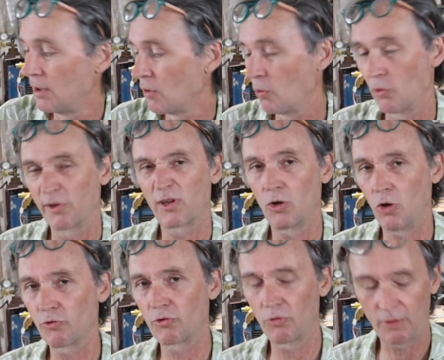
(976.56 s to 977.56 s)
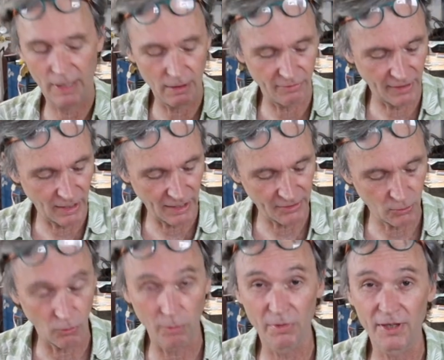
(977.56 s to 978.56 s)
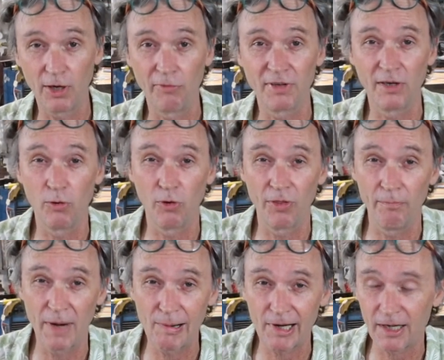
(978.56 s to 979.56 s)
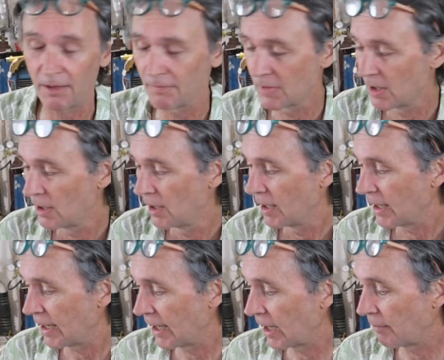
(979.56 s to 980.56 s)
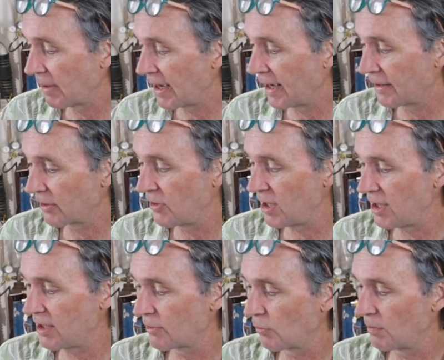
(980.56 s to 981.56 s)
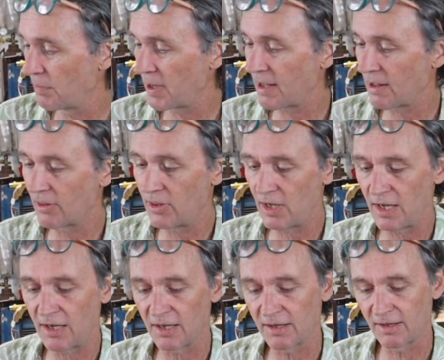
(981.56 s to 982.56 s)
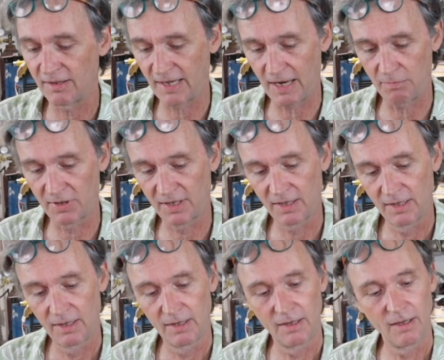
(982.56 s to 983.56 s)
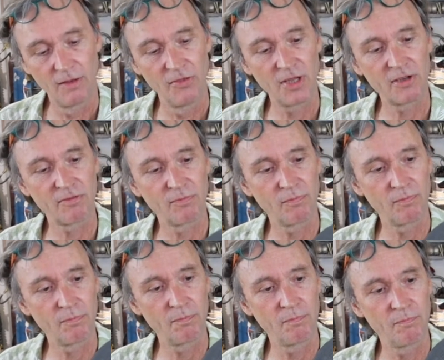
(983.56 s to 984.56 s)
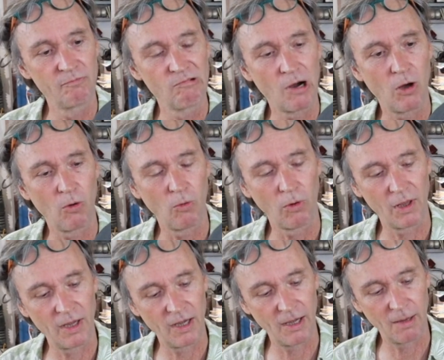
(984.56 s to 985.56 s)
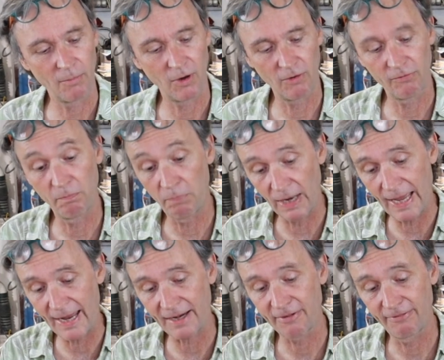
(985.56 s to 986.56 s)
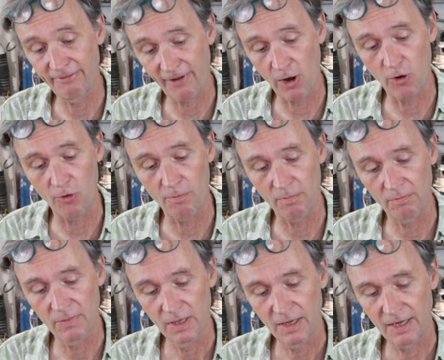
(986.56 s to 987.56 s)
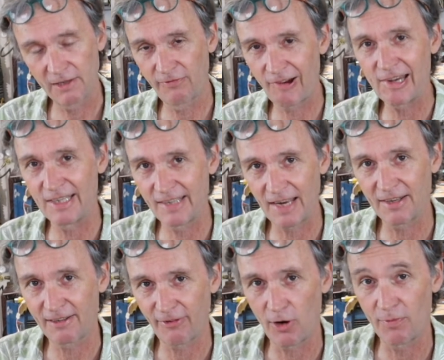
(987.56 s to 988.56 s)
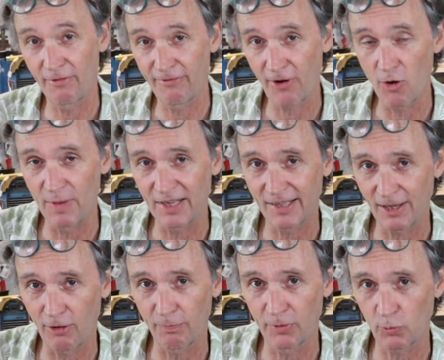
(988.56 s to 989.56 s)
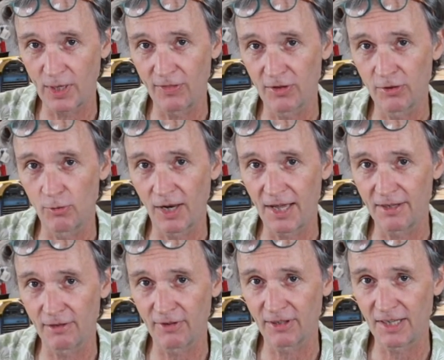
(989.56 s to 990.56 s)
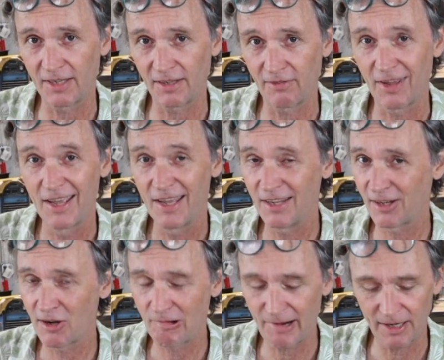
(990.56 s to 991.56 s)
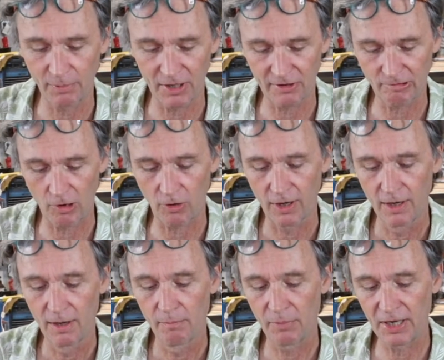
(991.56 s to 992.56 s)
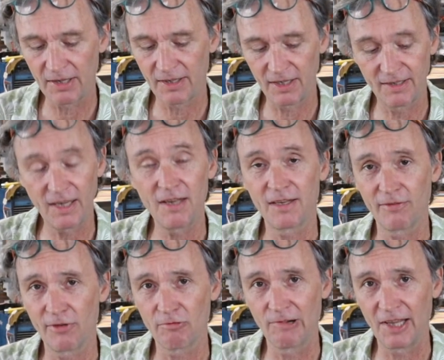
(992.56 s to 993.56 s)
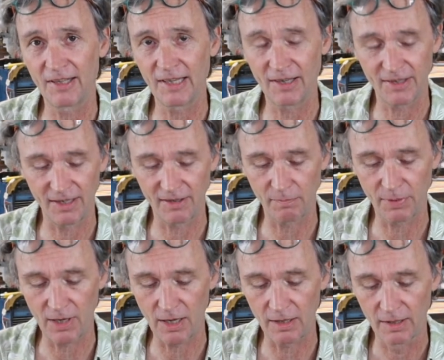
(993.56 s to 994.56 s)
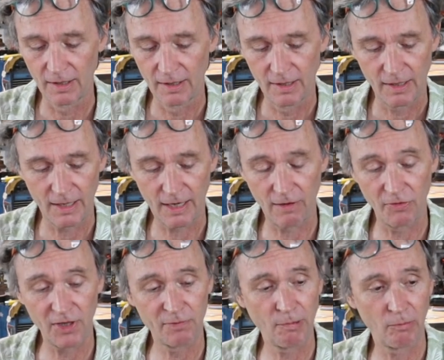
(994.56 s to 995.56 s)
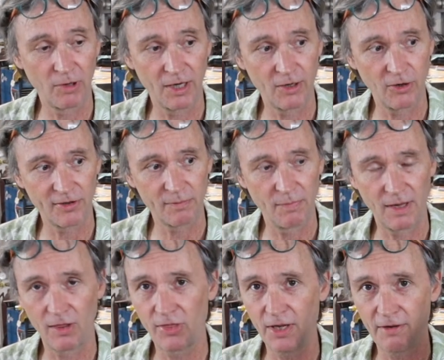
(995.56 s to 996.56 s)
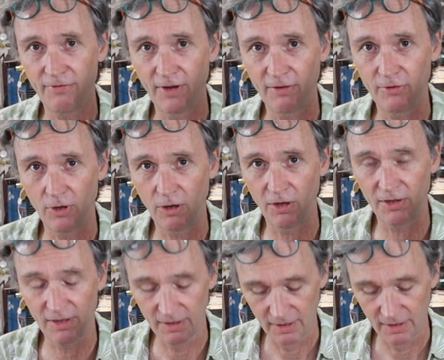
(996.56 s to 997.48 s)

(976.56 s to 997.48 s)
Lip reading: or Scotch, or however they like to call themselves in North America. And these would be these tapes. This roll of black foam, it's very dense foam. The foam itself between the two layers of adhesive is incredibly strong, but it's the adhesive that really sets these apart. This probably cost me $35.